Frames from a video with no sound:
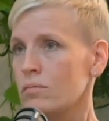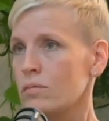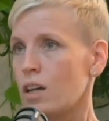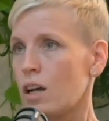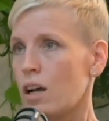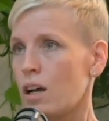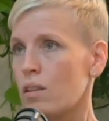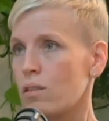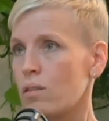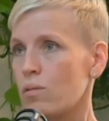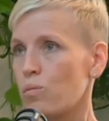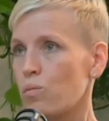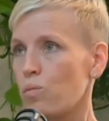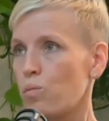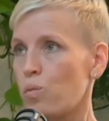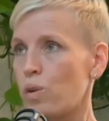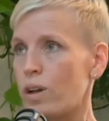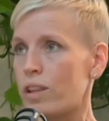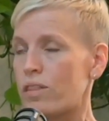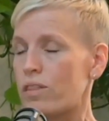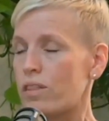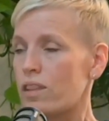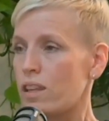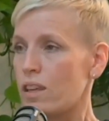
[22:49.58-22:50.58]

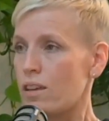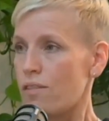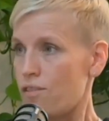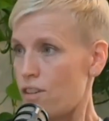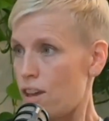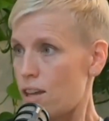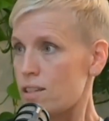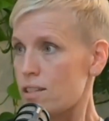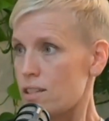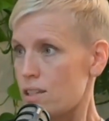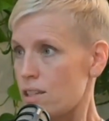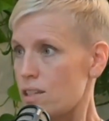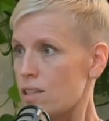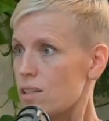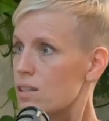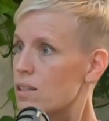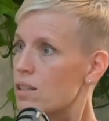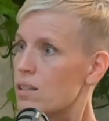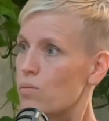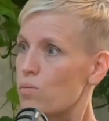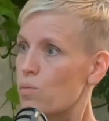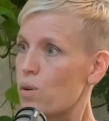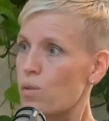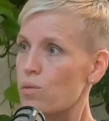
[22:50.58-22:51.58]
what the event
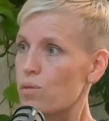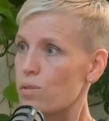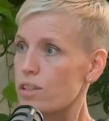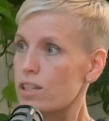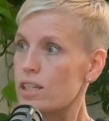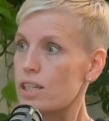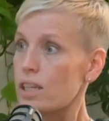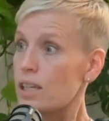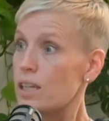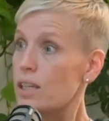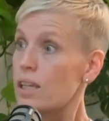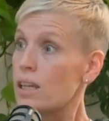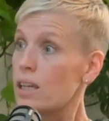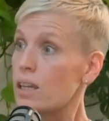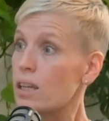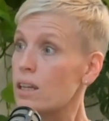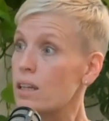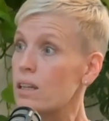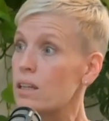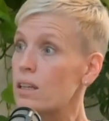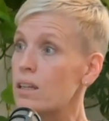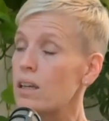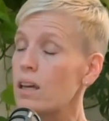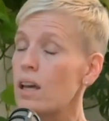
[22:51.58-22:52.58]
is and what we're
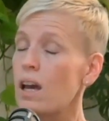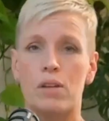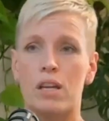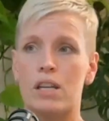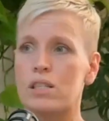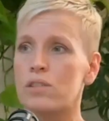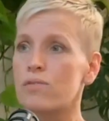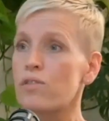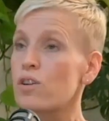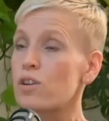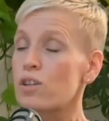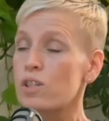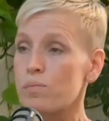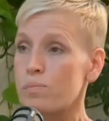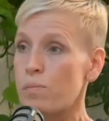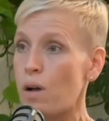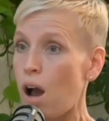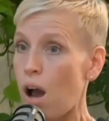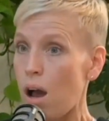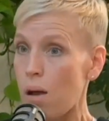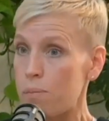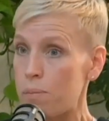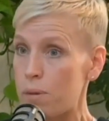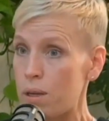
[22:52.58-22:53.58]
needing. As far as
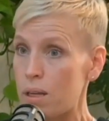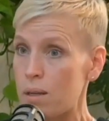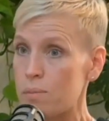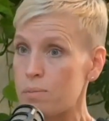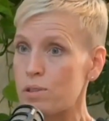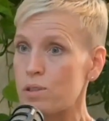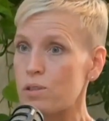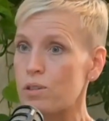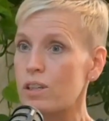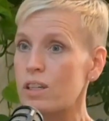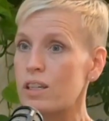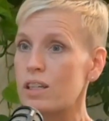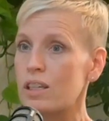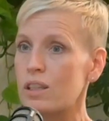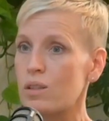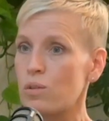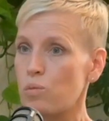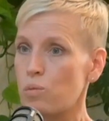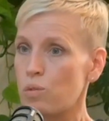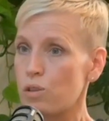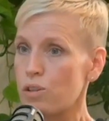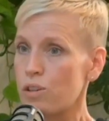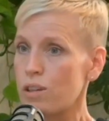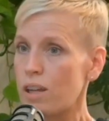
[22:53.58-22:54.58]
pop-ups or getting the
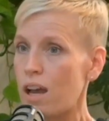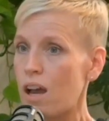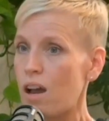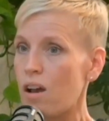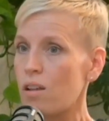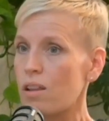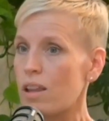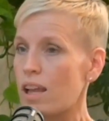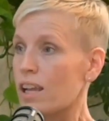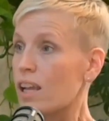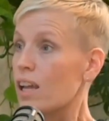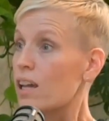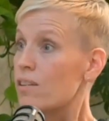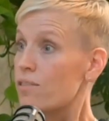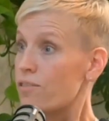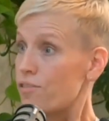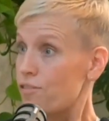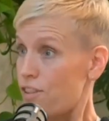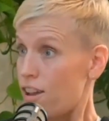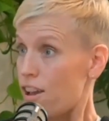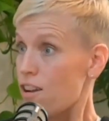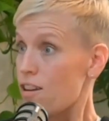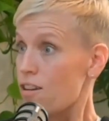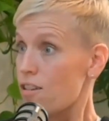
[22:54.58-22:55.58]
word out, like at a
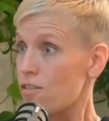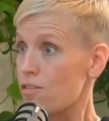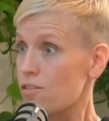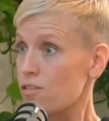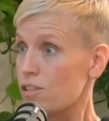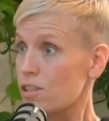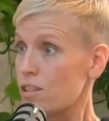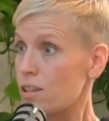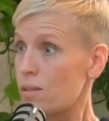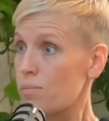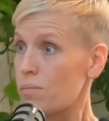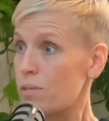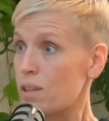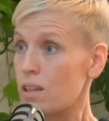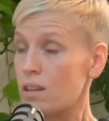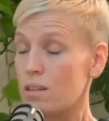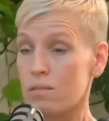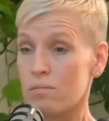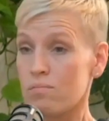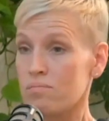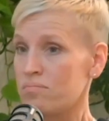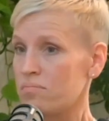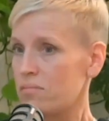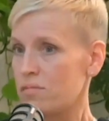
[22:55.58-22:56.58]
fair or something,
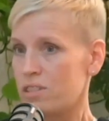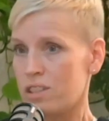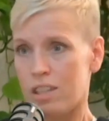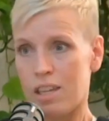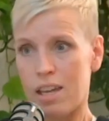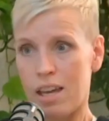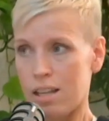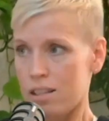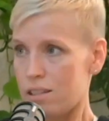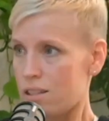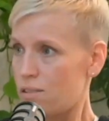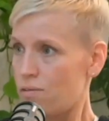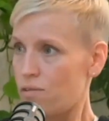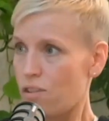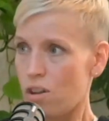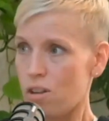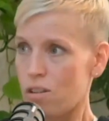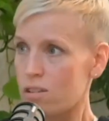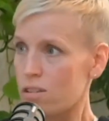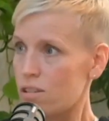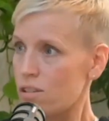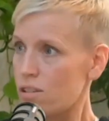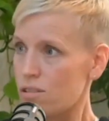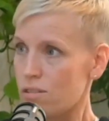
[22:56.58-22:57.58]
yes,
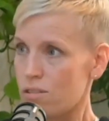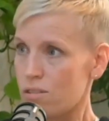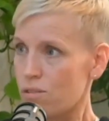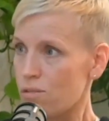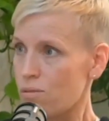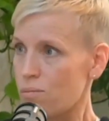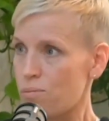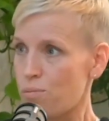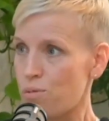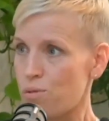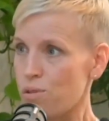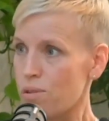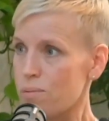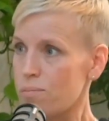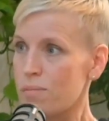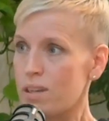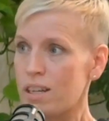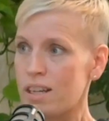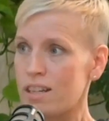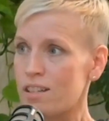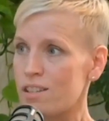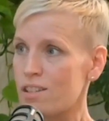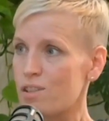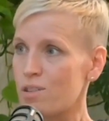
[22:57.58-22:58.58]
volunteers are important,
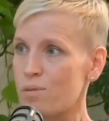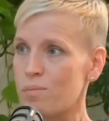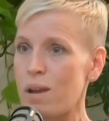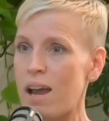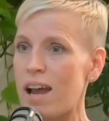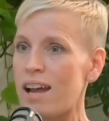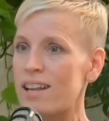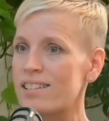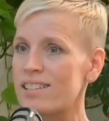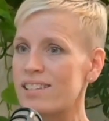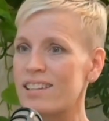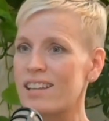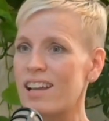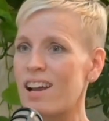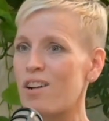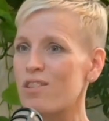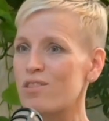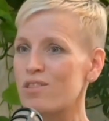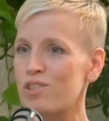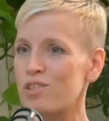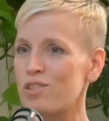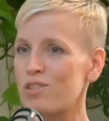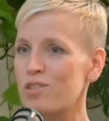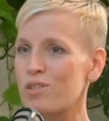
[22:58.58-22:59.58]
because they're passing
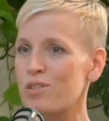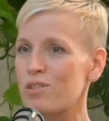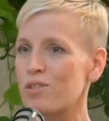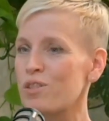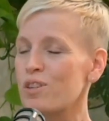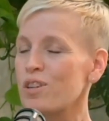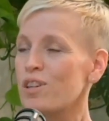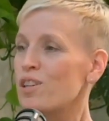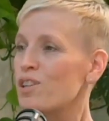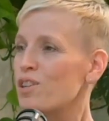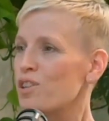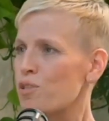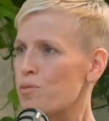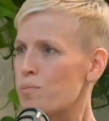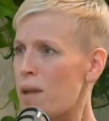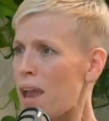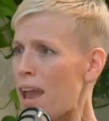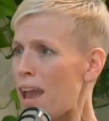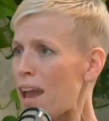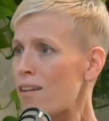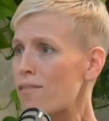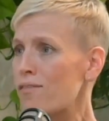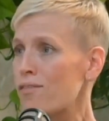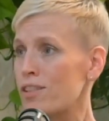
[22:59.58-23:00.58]
out your
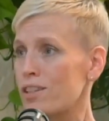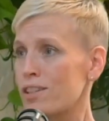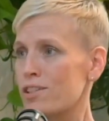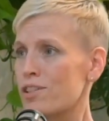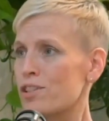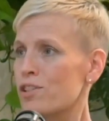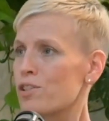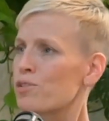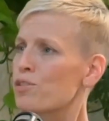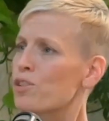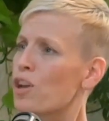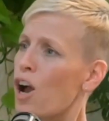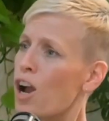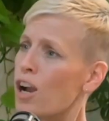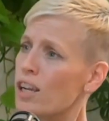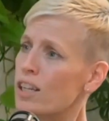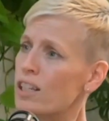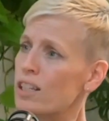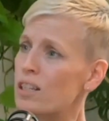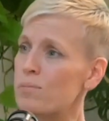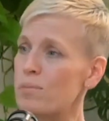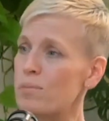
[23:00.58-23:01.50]
pamphlets, they're talking to